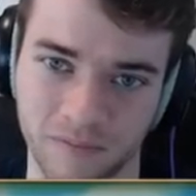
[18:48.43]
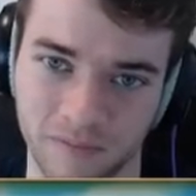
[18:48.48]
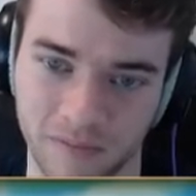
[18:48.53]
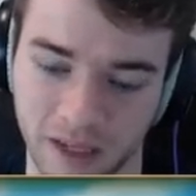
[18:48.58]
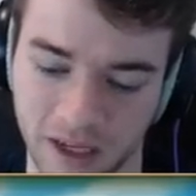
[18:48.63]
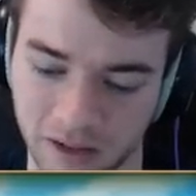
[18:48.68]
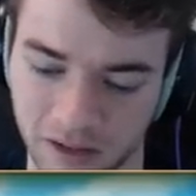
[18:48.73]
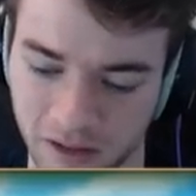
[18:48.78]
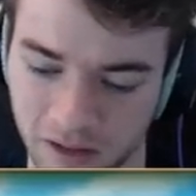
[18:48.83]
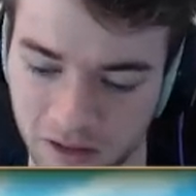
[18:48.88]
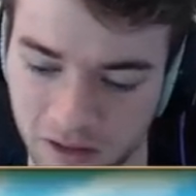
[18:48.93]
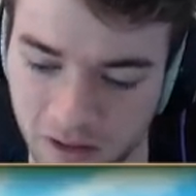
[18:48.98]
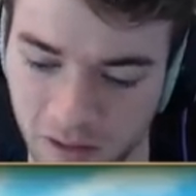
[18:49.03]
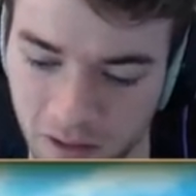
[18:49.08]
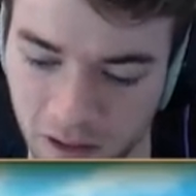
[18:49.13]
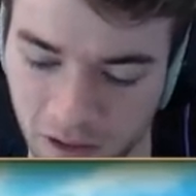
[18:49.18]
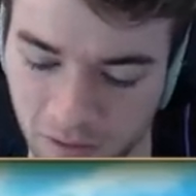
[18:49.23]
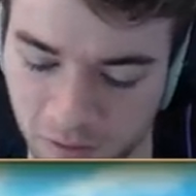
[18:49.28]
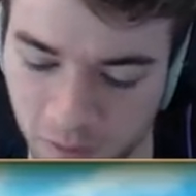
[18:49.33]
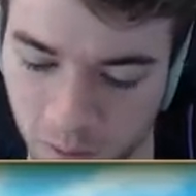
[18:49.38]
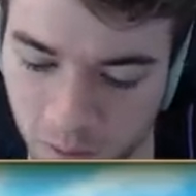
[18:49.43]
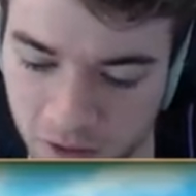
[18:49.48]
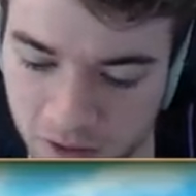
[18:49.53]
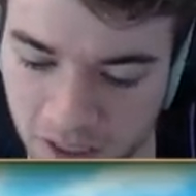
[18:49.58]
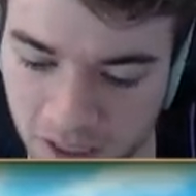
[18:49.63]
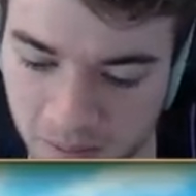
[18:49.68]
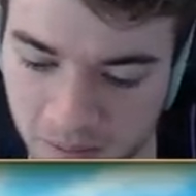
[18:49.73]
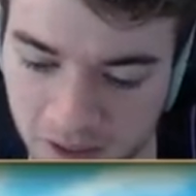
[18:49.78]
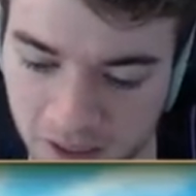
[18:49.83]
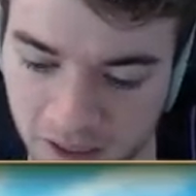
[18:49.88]
Actually, just do that a few more
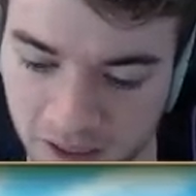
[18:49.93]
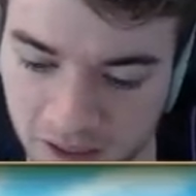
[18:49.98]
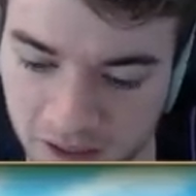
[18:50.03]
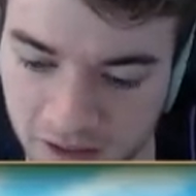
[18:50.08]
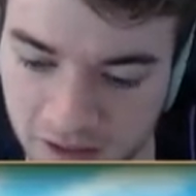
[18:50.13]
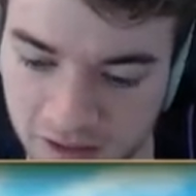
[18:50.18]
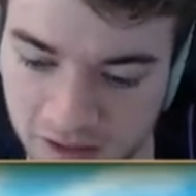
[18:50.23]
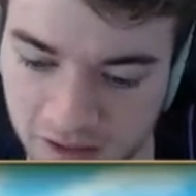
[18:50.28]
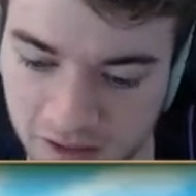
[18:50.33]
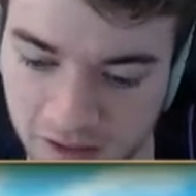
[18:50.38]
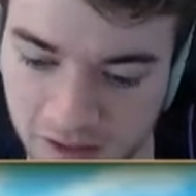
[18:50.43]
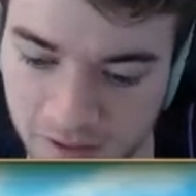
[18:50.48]
times, I guess.